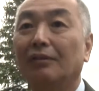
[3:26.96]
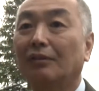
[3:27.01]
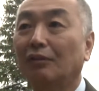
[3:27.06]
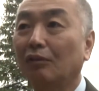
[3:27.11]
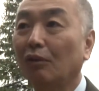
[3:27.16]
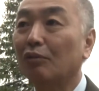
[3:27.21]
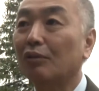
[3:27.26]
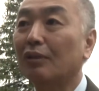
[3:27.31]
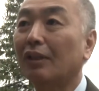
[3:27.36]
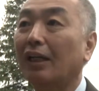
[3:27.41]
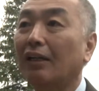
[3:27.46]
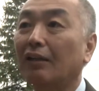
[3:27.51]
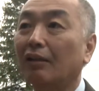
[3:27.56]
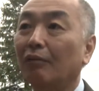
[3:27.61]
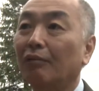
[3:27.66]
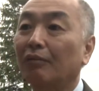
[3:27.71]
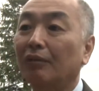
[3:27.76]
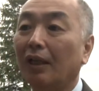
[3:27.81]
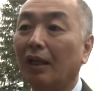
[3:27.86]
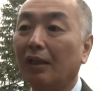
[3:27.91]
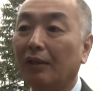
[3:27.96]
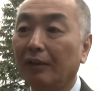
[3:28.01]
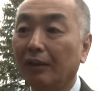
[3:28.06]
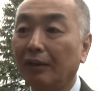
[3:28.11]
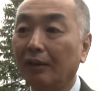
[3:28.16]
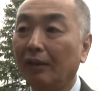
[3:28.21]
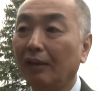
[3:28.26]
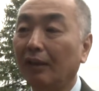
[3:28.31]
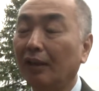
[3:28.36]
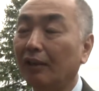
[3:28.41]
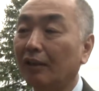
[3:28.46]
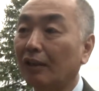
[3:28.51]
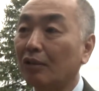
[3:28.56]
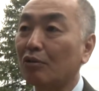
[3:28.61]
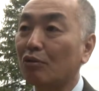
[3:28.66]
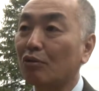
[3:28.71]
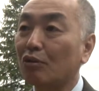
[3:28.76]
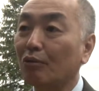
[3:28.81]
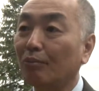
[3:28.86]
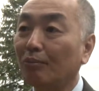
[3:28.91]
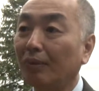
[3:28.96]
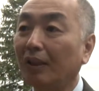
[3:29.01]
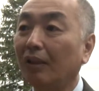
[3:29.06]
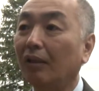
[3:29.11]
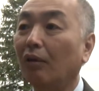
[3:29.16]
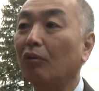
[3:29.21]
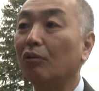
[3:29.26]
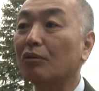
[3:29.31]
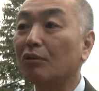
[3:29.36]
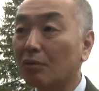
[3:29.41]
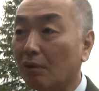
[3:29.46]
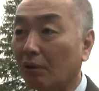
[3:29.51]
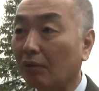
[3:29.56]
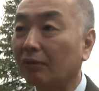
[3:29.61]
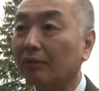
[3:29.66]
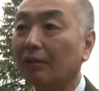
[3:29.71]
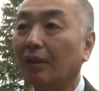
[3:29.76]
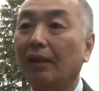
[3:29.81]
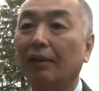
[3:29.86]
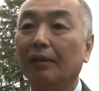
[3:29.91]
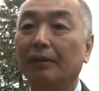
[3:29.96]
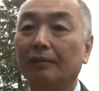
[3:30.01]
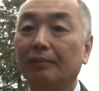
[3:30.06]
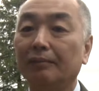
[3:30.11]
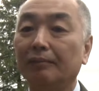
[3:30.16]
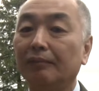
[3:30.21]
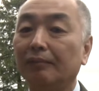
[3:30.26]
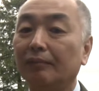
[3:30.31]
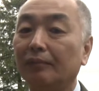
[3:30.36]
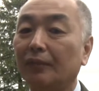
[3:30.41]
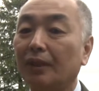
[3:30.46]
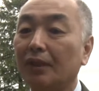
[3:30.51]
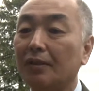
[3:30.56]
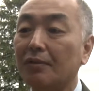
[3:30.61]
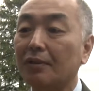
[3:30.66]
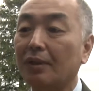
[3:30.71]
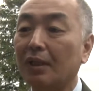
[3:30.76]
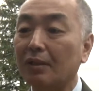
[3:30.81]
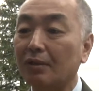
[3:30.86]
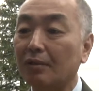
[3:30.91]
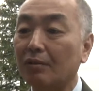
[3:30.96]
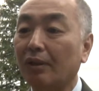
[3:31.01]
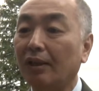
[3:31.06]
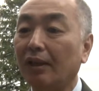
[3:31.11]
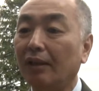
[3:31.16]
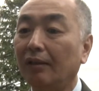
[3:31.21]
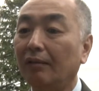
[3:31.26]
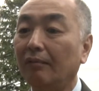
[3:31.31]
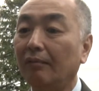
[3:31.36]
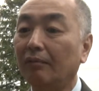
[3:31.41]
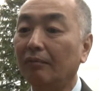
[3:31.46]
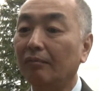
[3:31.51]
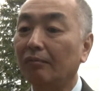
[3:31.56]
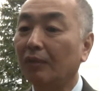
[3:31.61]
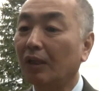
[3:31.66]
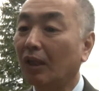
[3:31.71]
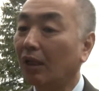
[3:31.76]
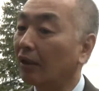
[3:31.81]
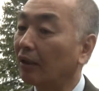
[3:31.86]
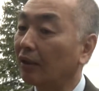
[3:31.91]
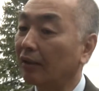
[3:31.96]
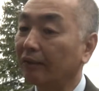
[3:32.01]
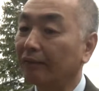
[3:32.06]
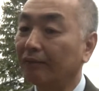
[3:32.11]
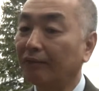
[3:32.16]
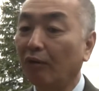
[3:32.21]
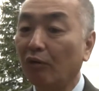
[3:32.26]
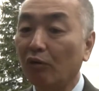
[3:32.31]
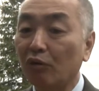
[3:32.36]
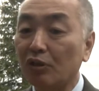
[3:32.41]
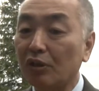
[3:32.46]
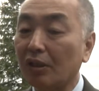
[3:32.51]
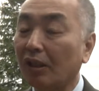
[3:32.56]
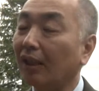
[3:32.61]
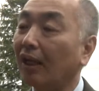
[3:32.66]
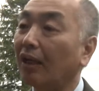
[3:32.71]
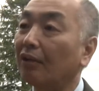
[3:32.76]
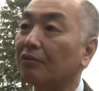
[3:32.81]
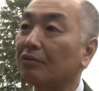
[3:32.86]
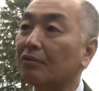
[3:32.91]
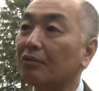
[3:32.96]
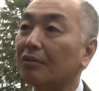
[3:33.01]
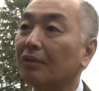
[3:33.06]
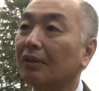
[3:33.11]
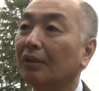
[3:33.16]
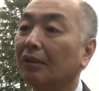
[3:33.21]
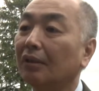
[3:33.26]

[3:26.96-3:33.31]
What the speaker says: Those kind of indicators should be also discussed in forging out